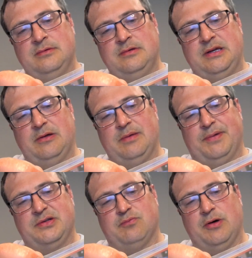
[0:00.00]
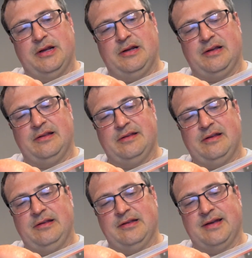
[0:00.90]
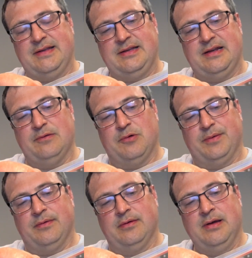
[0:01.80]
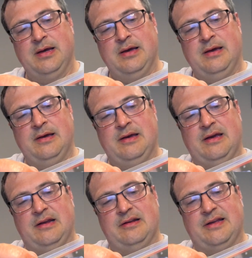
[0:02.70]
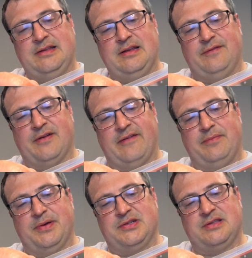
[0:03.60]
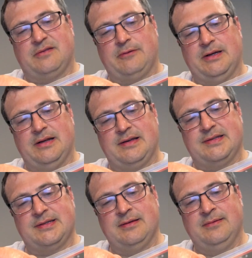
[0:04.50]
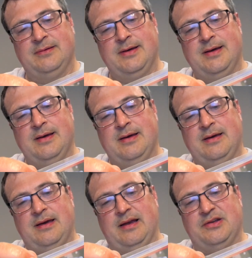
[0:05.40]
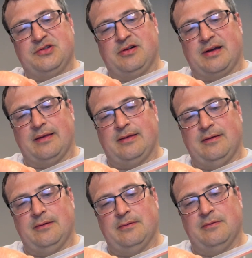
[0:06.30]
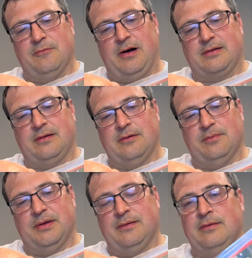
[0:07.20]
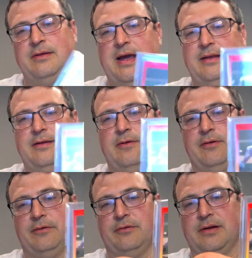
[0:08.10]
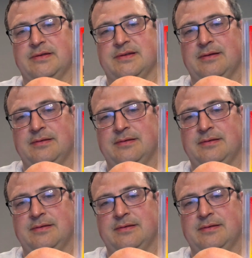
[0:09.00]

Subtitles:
He only pitched 1 inning in the 1981, and in 1985 he pitched 3 innings, and he struck out 2, walked 2, but had no earned runs.